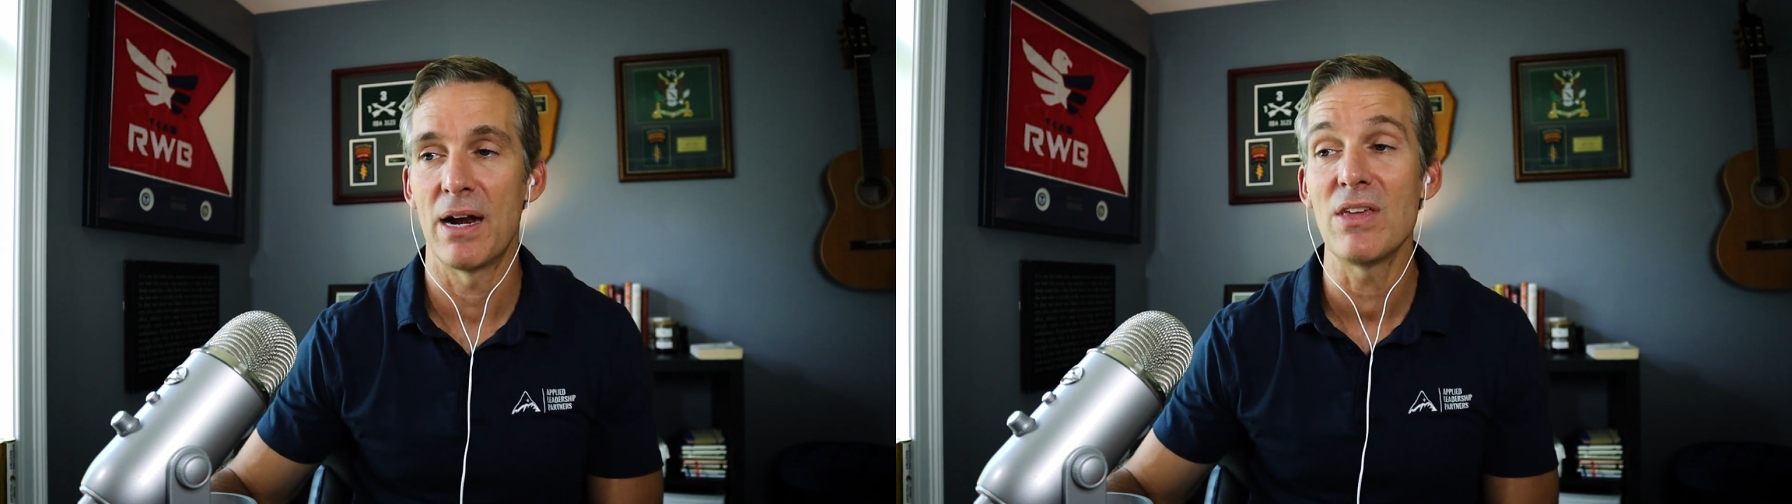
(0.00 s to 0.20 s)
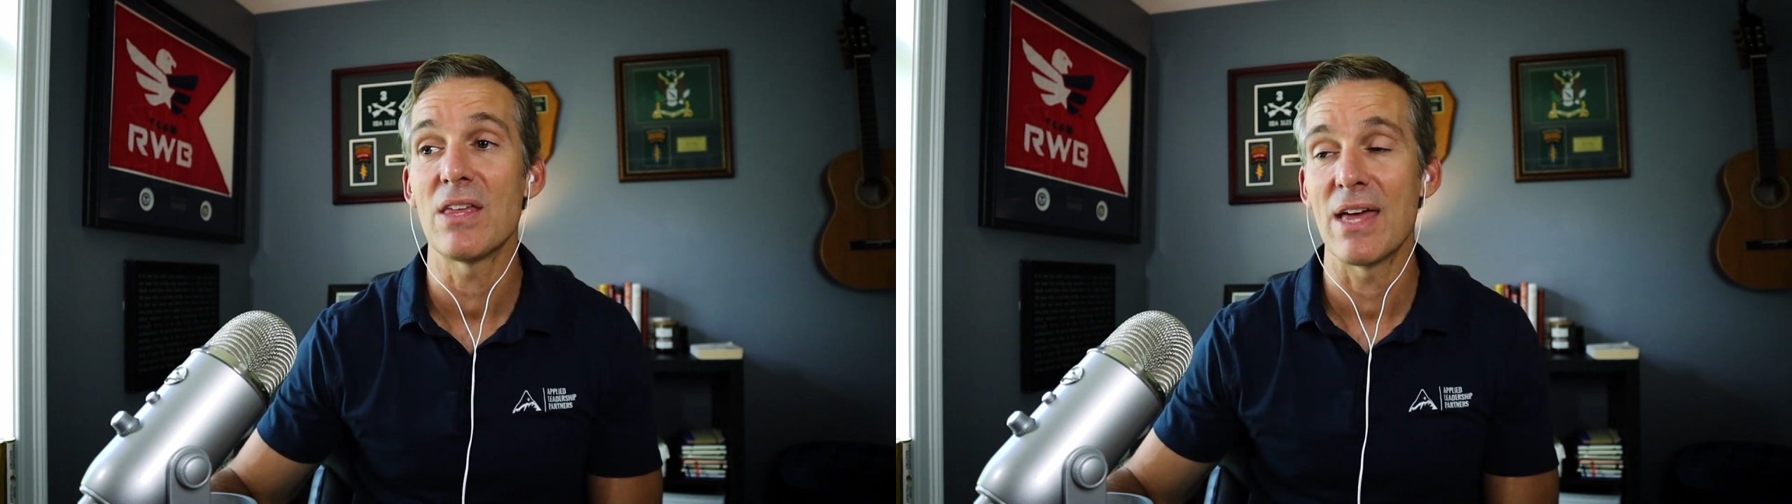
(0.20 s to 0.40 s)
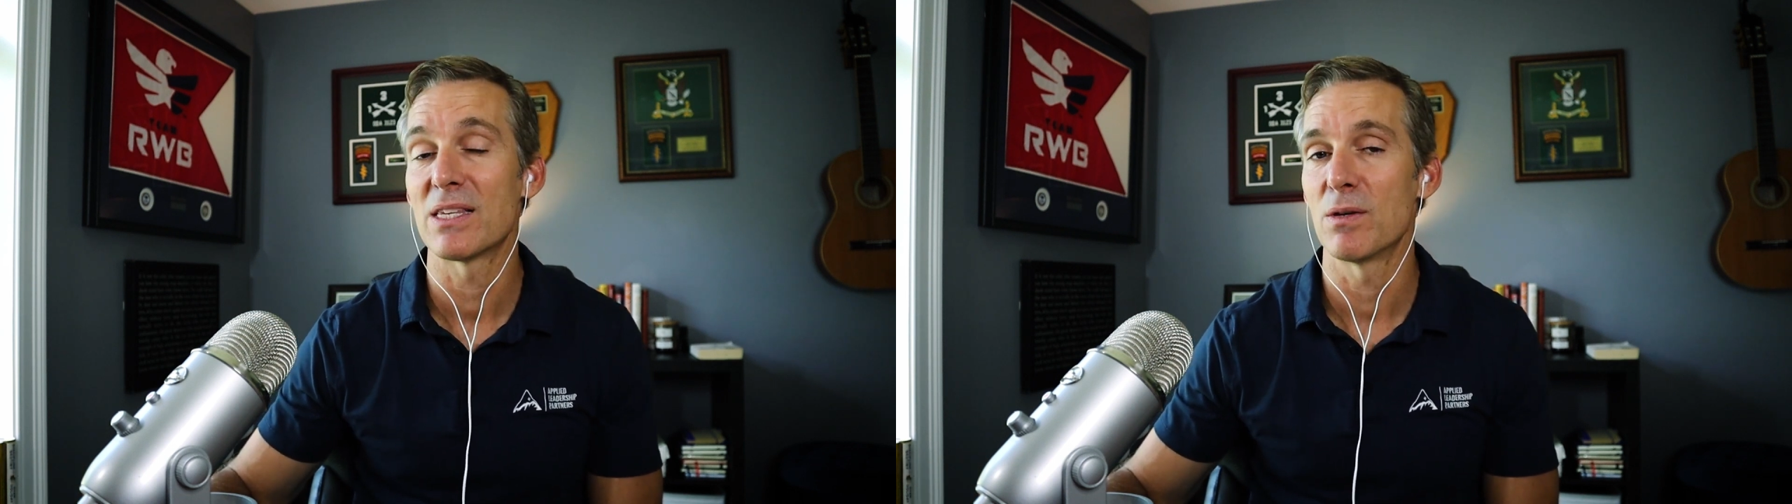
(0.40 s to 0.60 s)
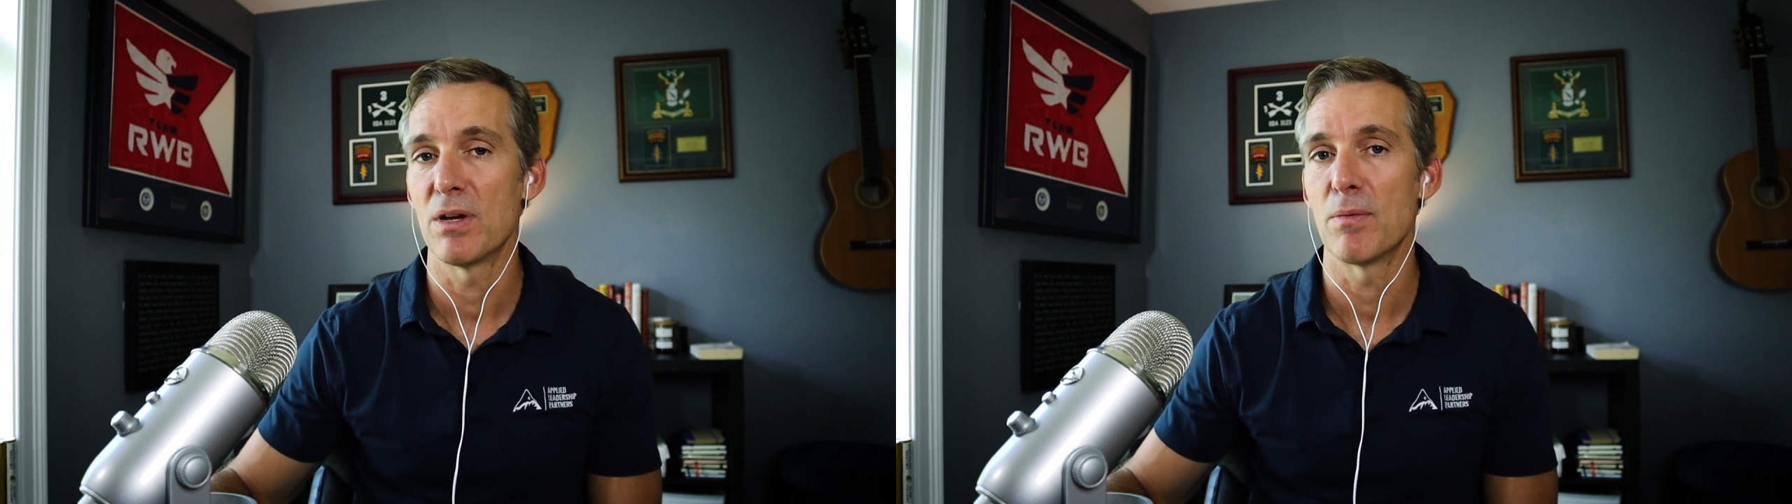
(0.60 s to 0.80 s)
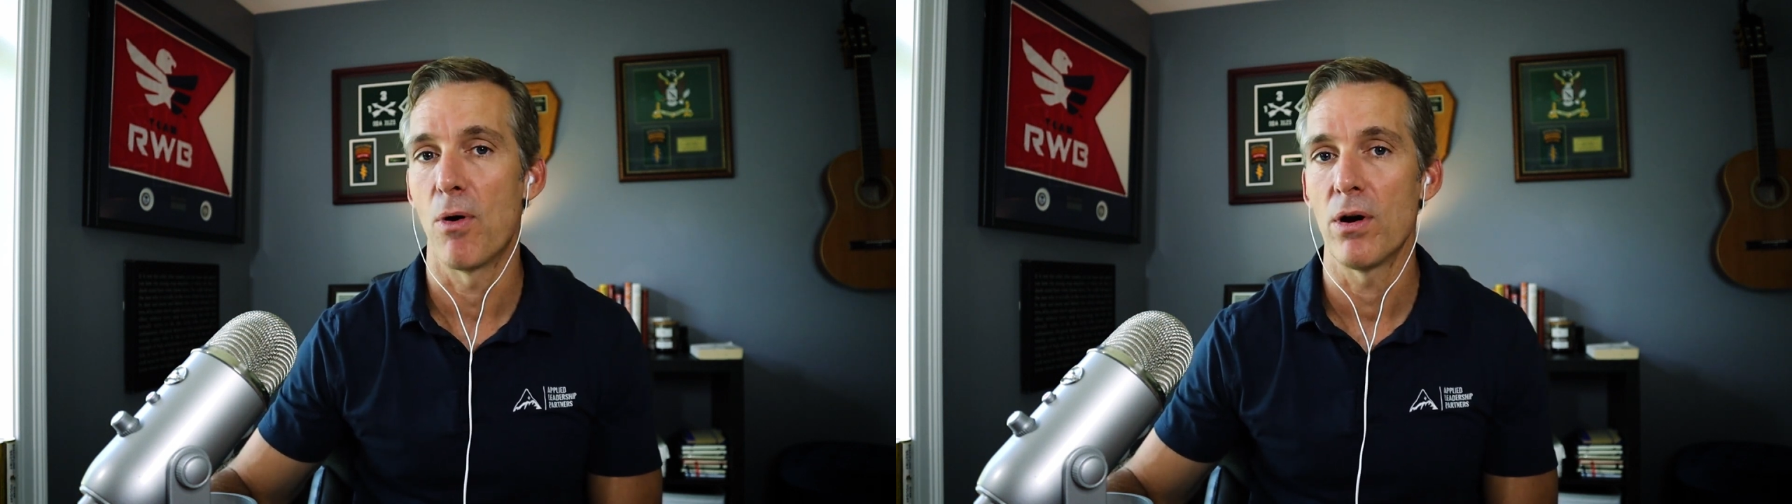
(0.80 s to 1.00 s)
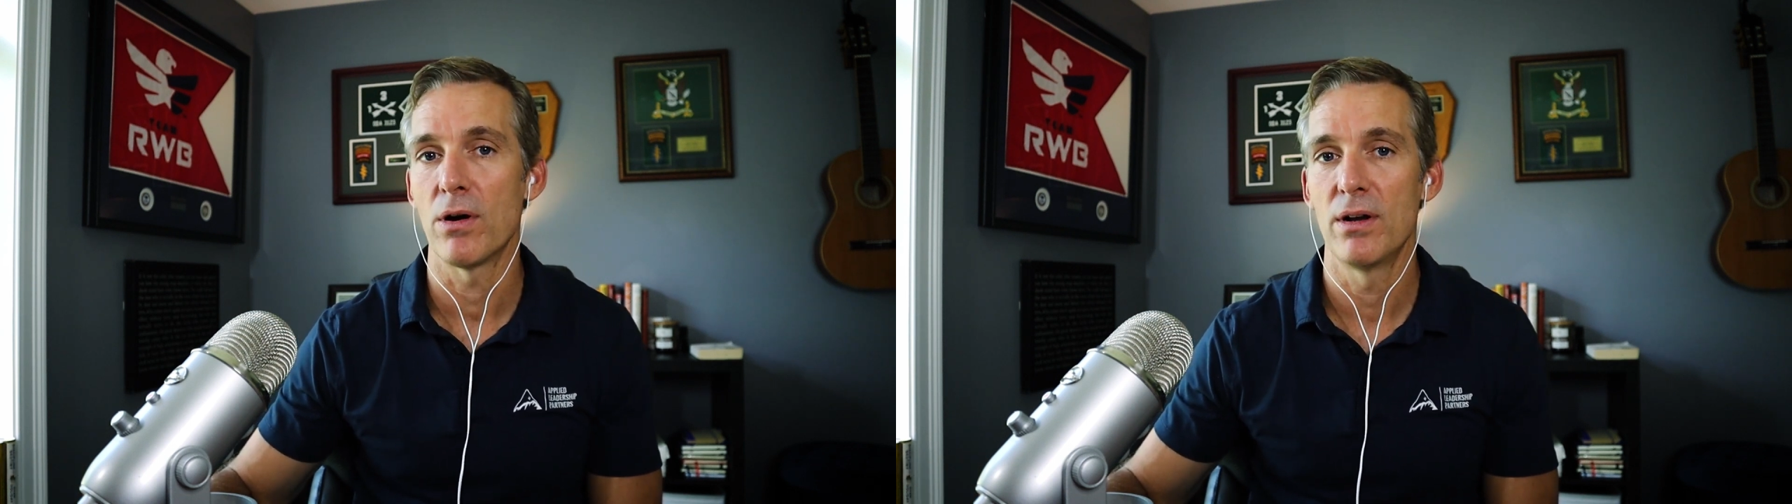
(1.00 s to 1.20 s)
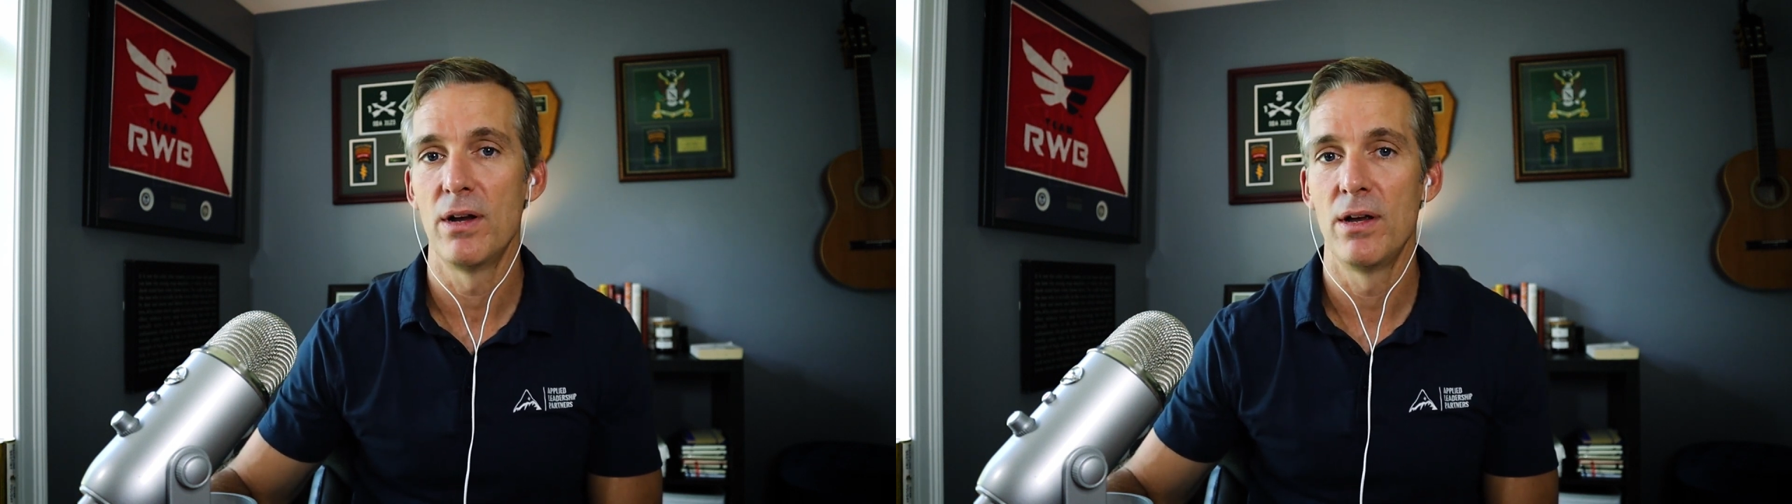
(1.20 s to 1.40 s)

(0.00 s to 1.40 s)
And I think that's a big part